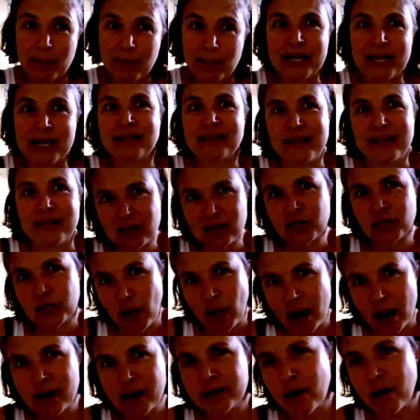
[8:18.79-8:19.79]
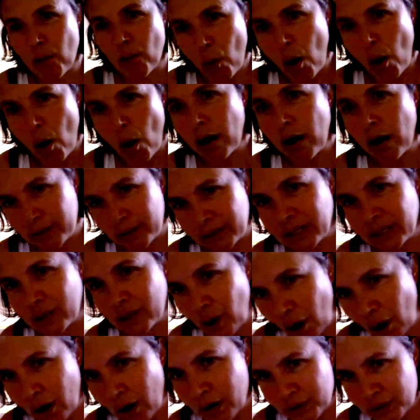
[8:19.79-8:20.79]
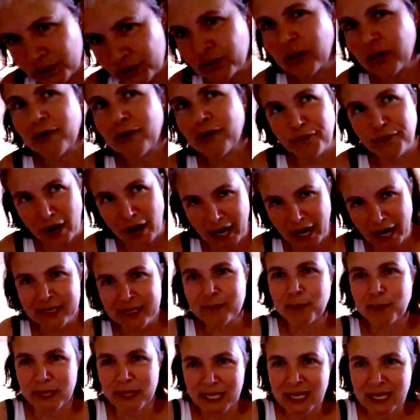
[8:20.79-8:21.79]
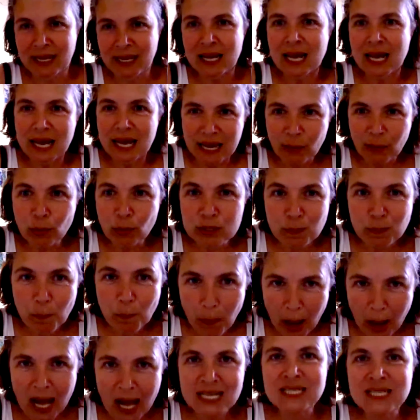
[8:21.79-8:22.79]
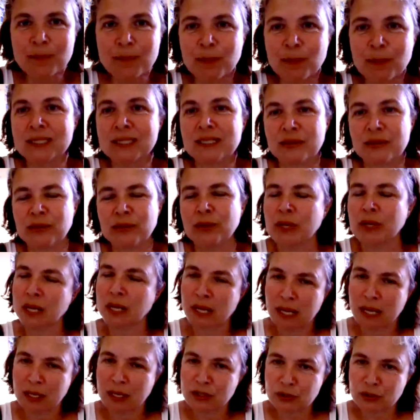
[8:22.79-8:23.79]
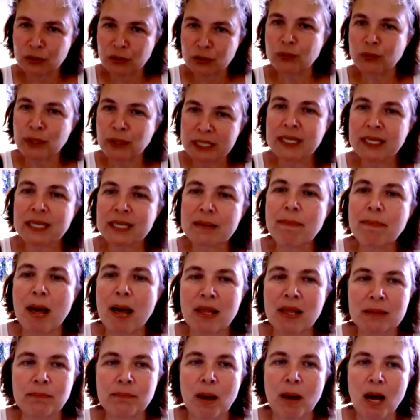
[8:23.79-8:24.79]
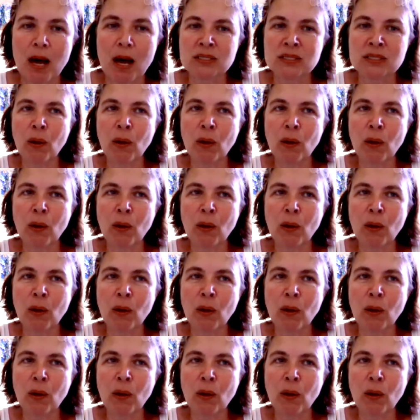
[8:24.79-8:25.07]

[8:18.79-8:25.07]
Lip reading: He then started a war with the Kurds, fine, but it was possible to win in the ballot box.